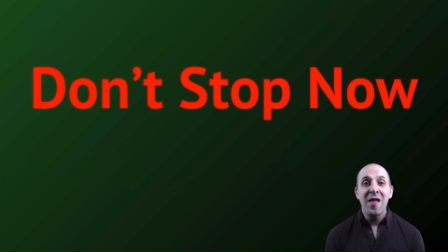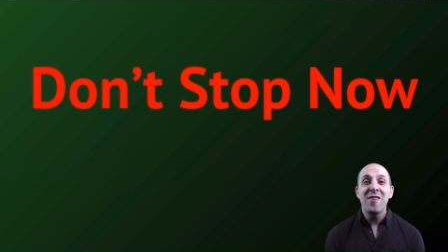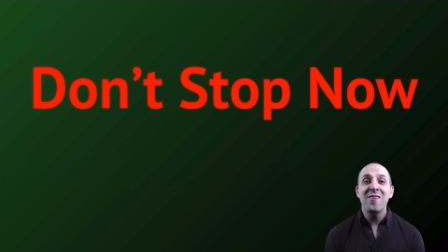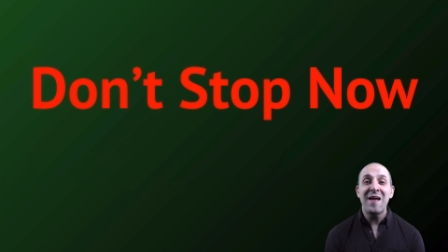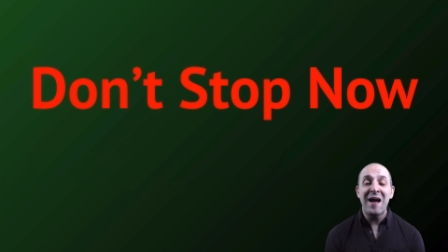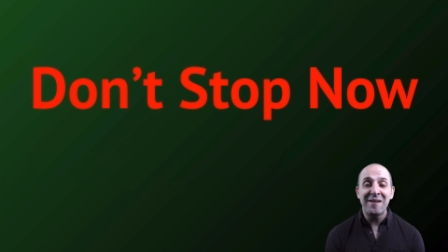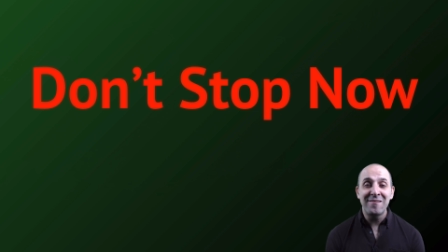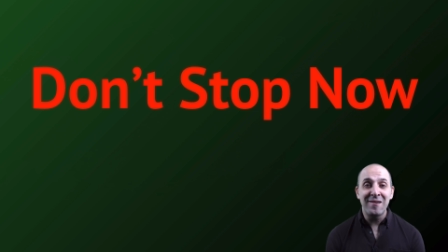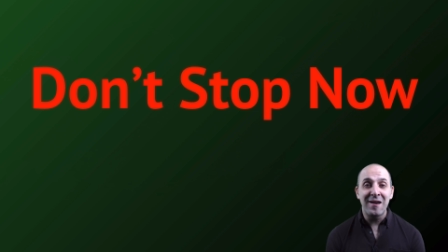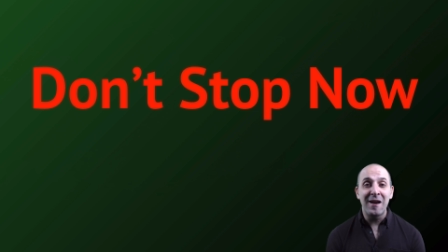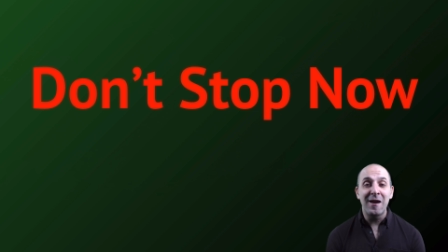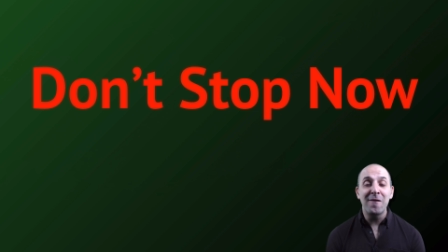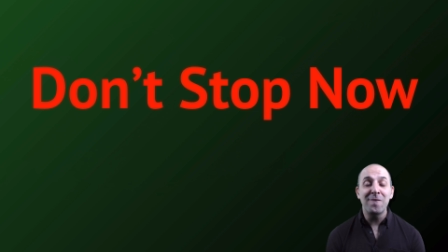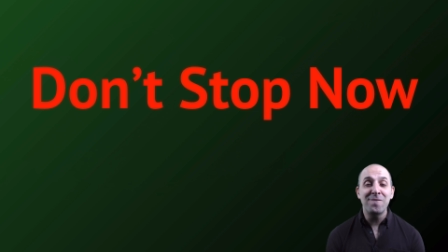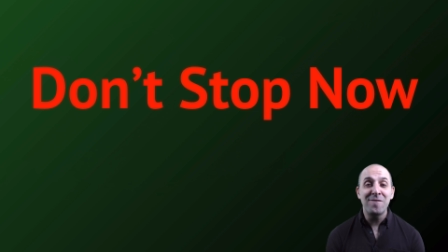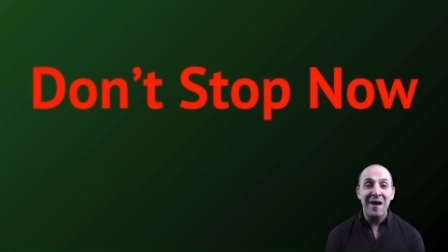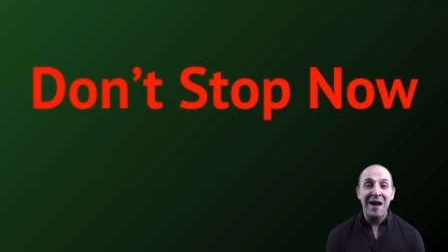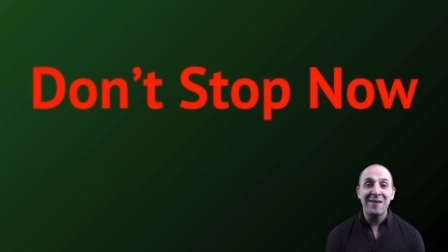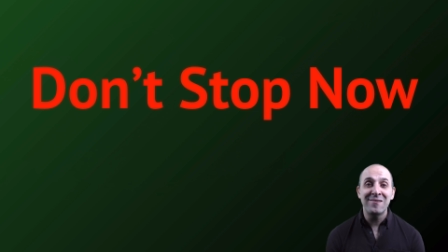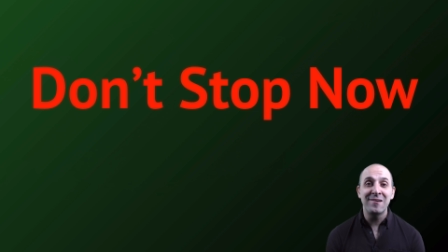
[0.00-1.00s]
that's a
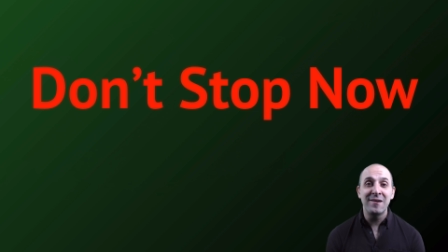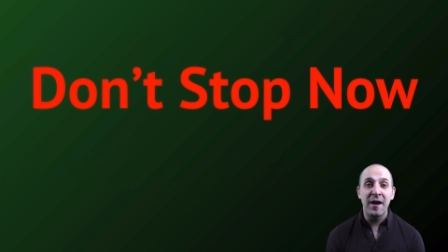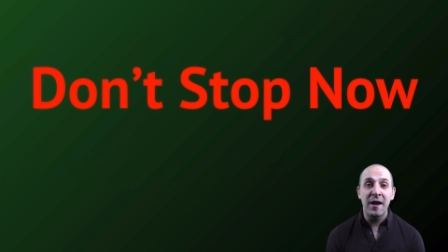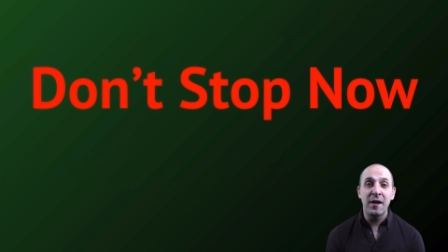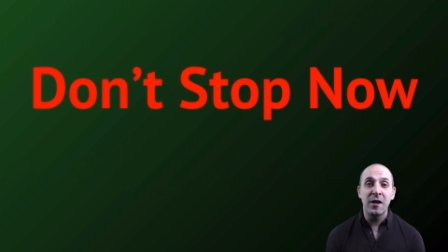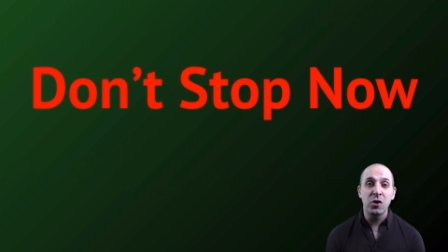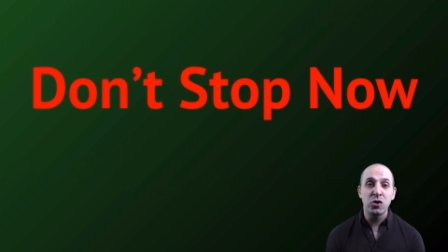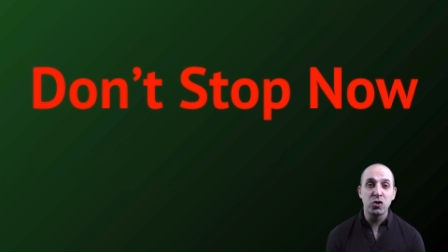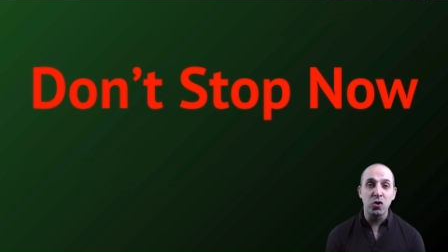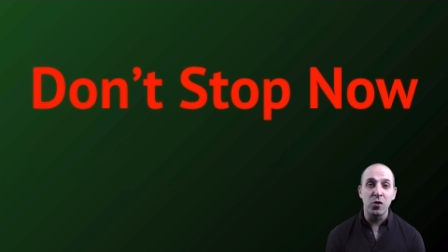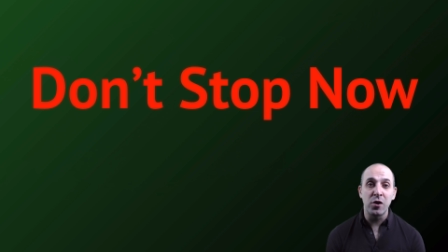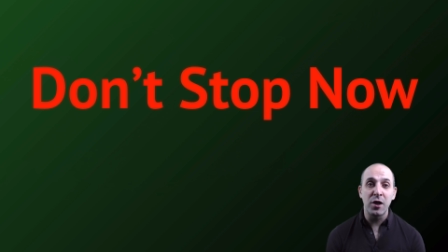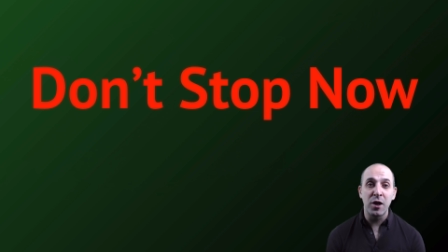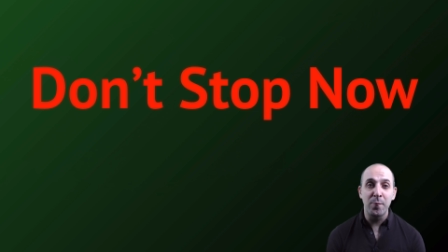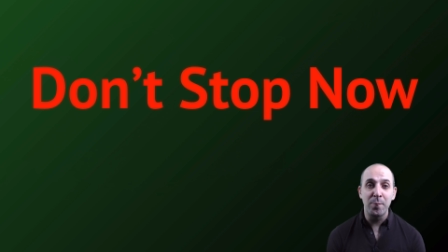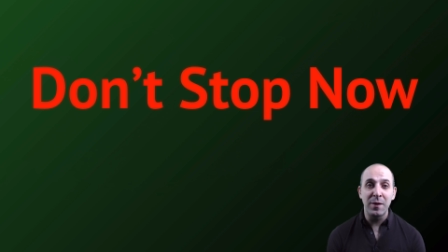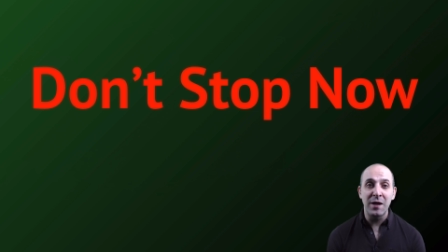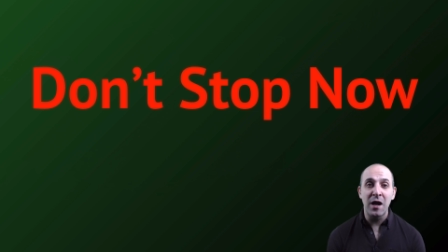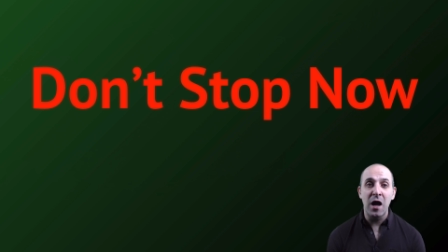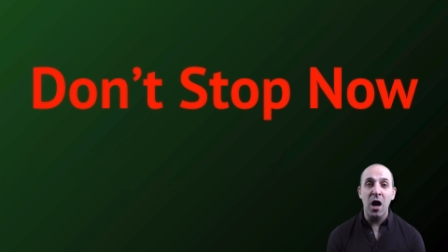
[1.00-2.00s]
fascinating journey to
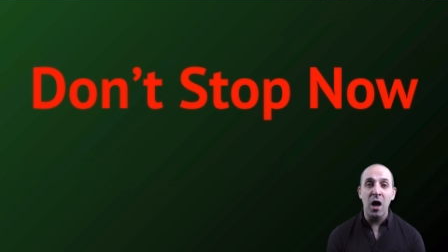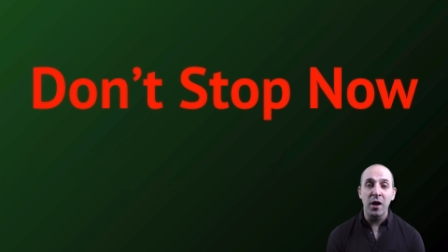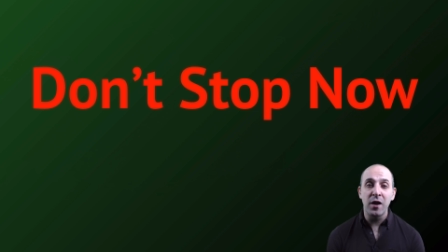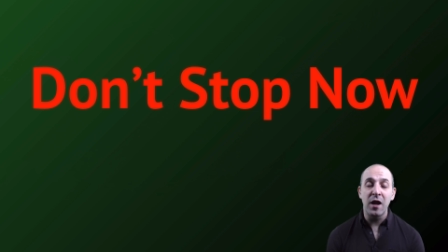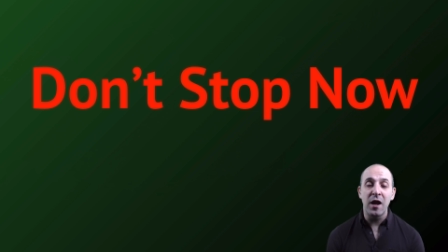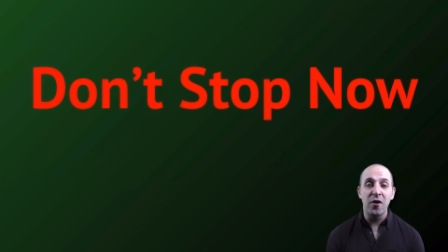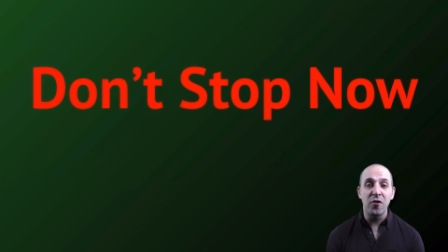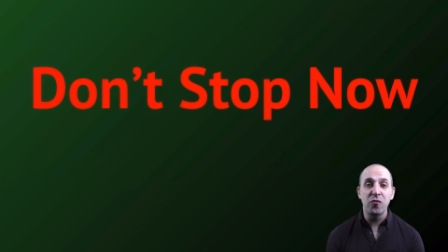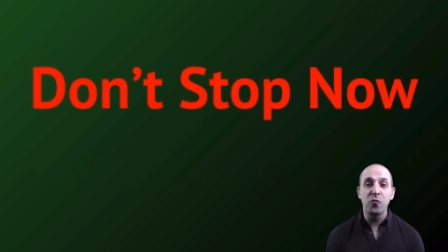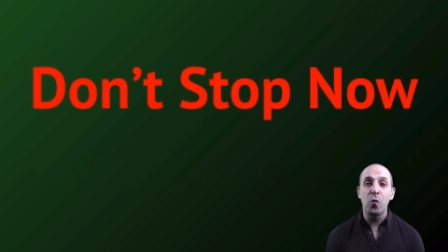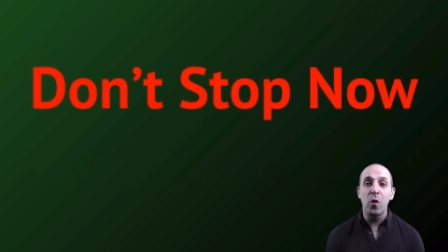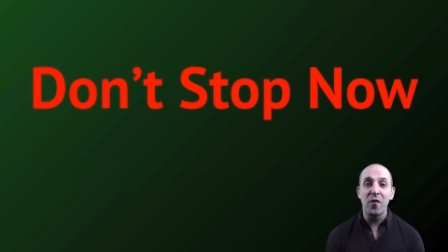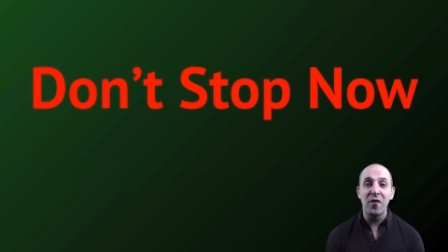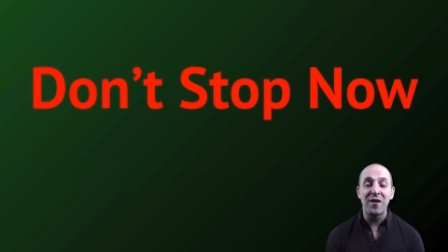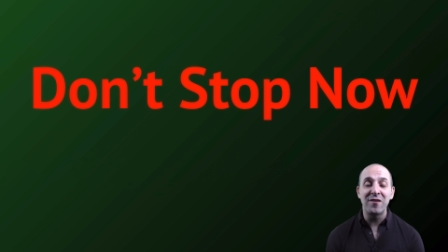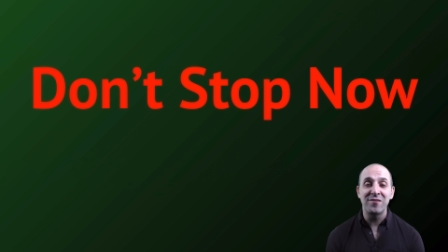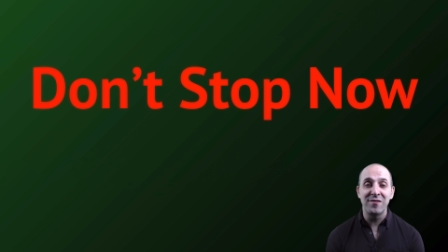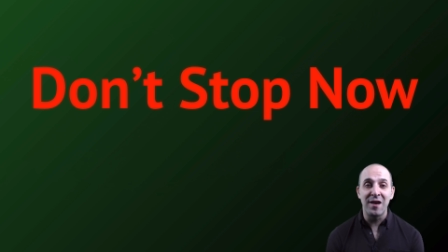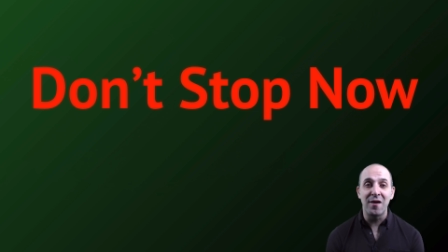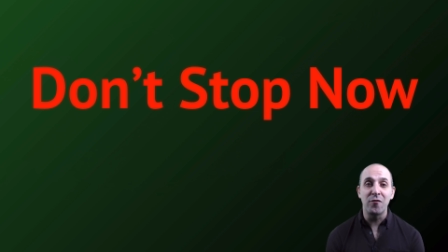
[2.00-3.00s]
be on, and it's one
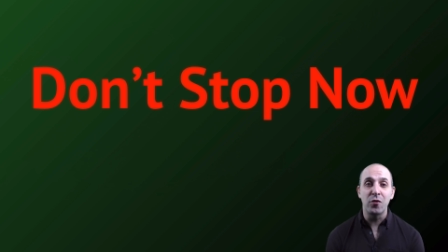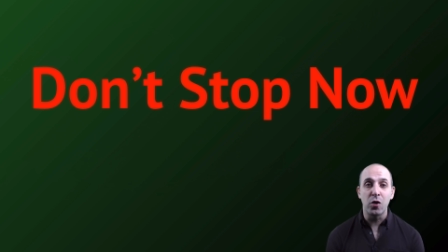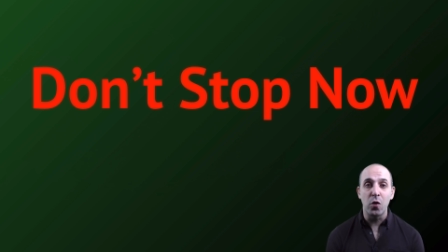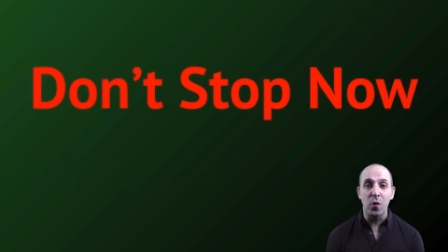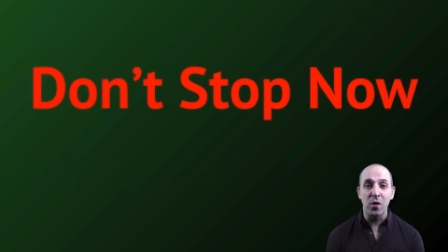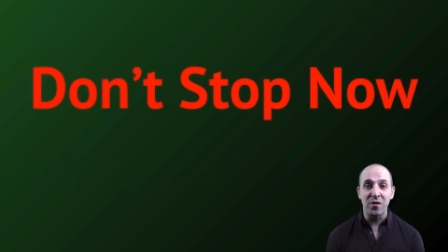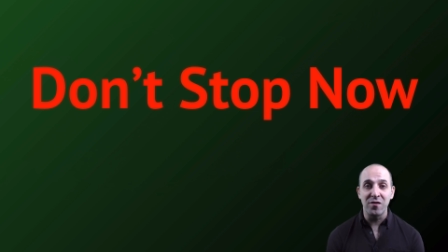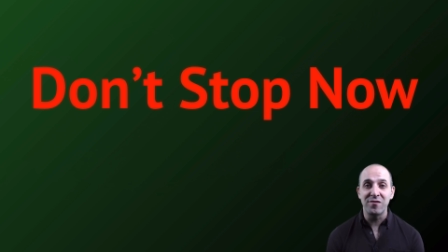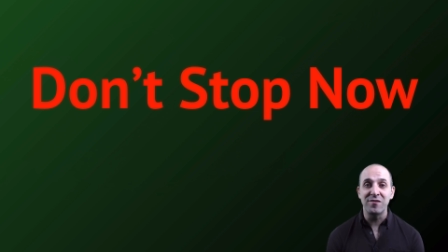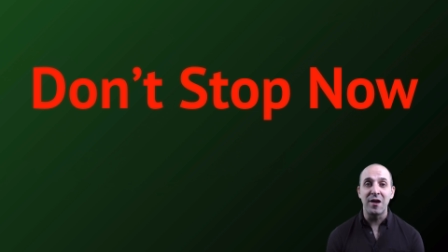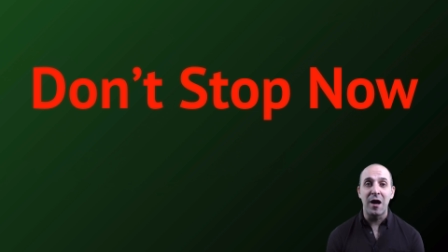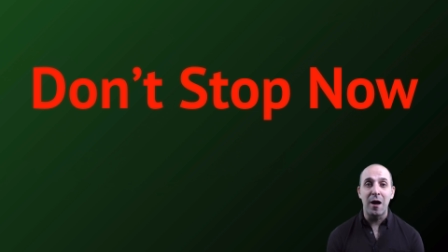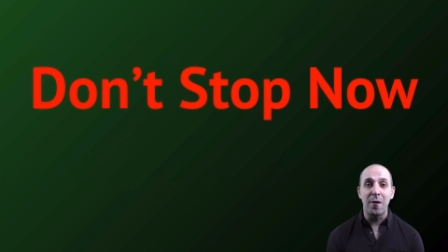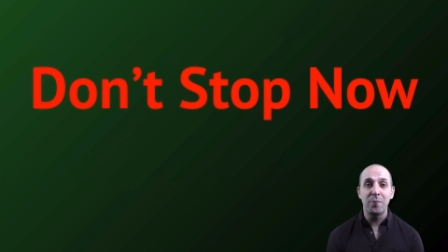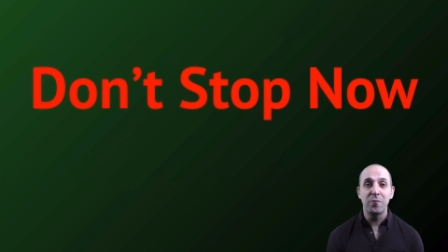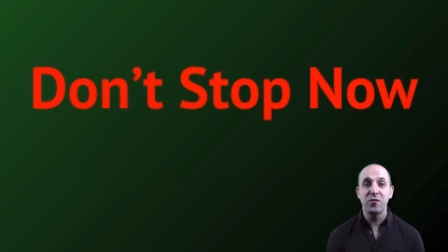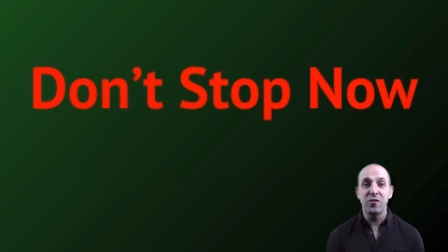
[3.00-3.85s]
that's never going to stop.